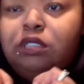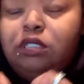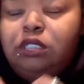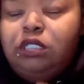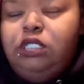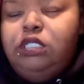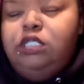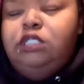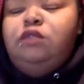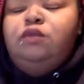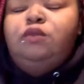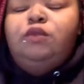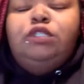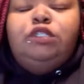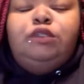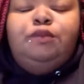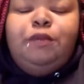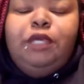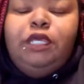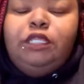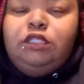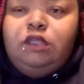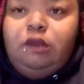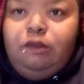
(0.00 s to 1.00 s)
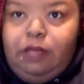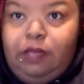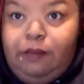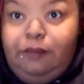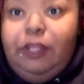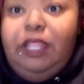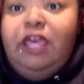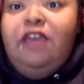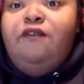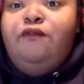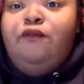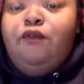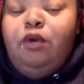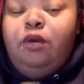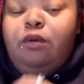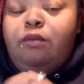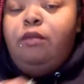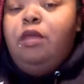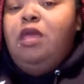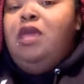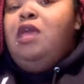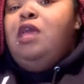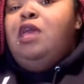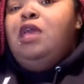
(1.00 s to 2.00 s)
disrespect on my
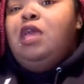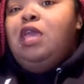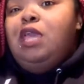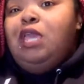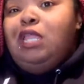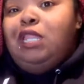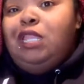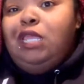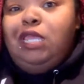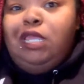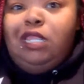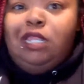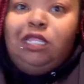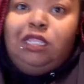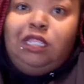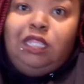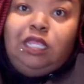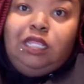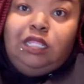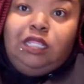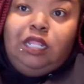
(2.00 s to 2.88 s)
platform in anything